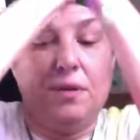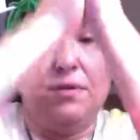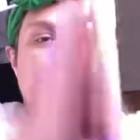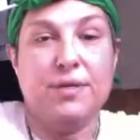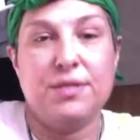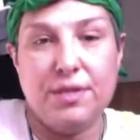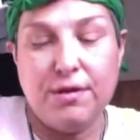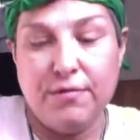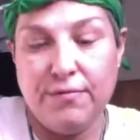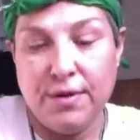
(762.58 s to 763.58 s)
in
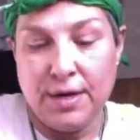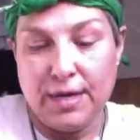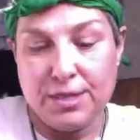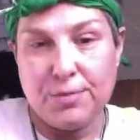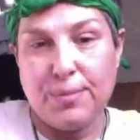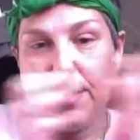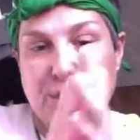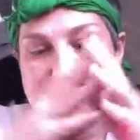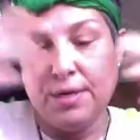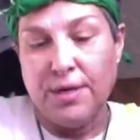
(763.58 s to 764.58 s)
myself. I
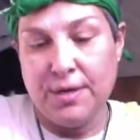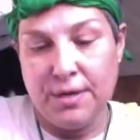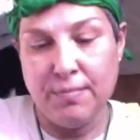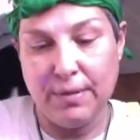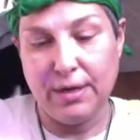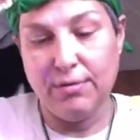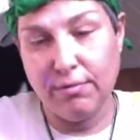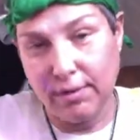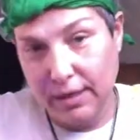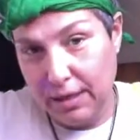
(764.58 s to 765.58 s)
sparked. My
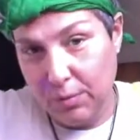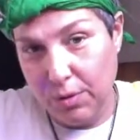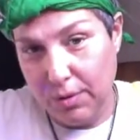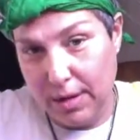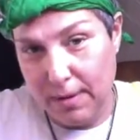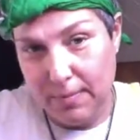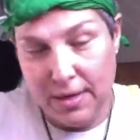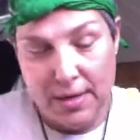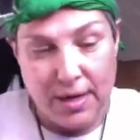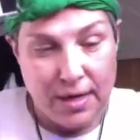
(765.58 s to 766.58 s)
kundalini woke up
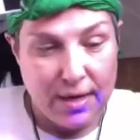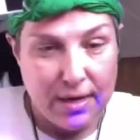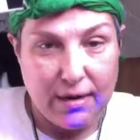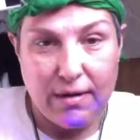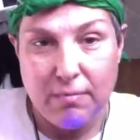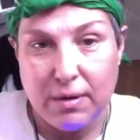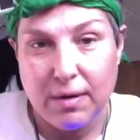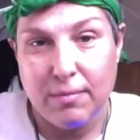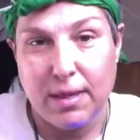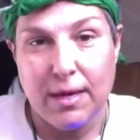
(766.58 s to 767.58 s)
now I
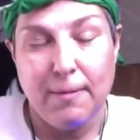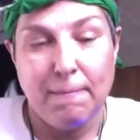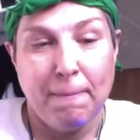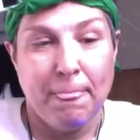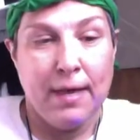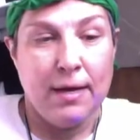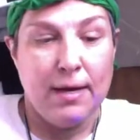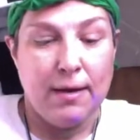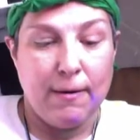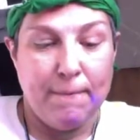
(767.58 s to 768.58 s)
become light.
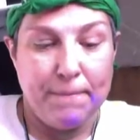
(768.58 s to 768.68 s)
Now,